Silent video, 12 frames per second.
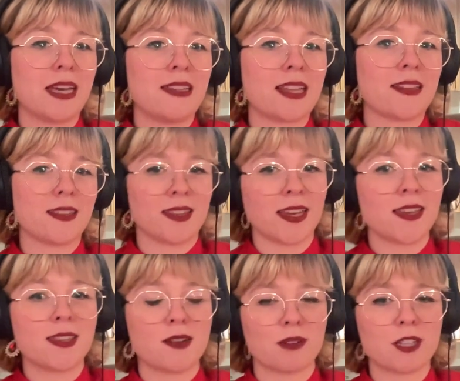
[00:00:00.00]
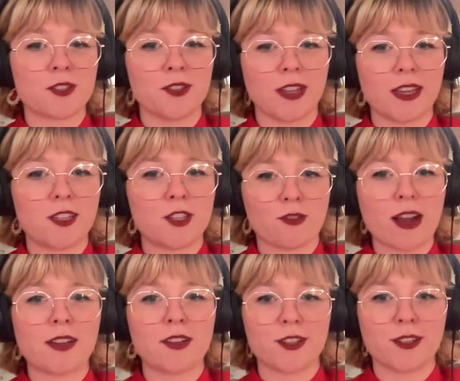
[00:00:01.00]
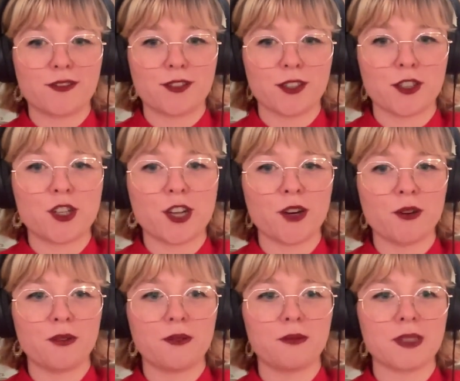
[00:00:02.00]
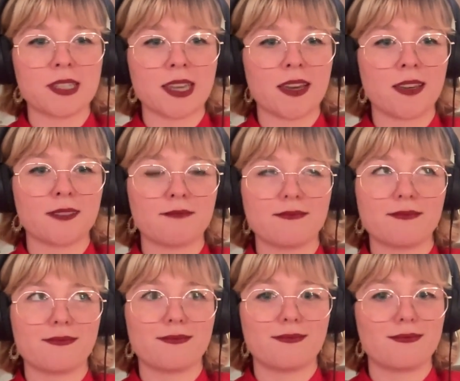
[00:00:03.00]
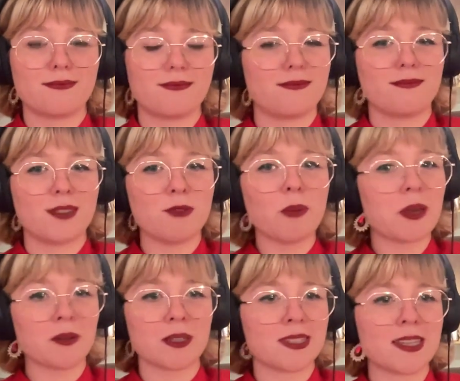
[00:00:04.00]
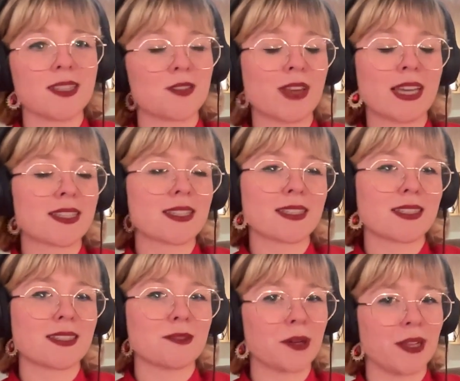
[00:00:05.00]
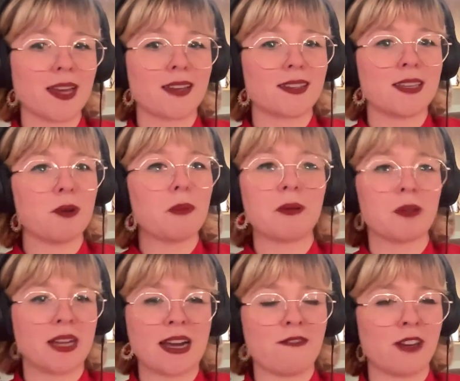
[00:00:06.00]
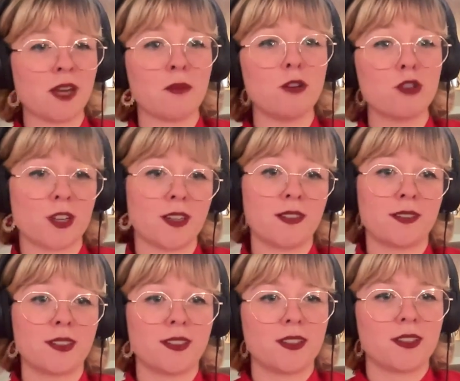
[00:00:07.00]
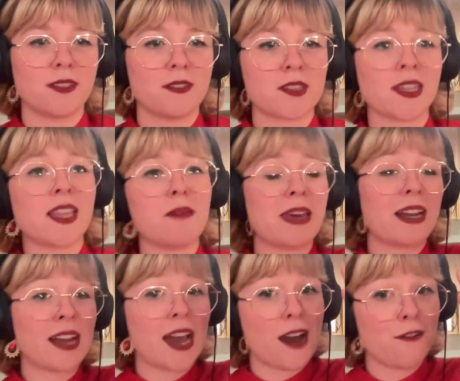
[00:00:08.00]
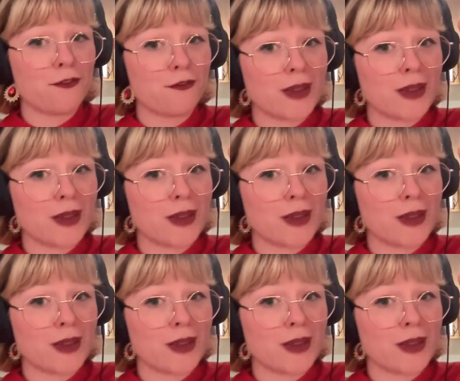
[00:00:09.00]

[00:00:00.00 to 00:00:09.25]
And then, like, the original, like, director for the show was like, you won't be able to see his face. Or, like, he won't be able to have any emotion. So then they made it a half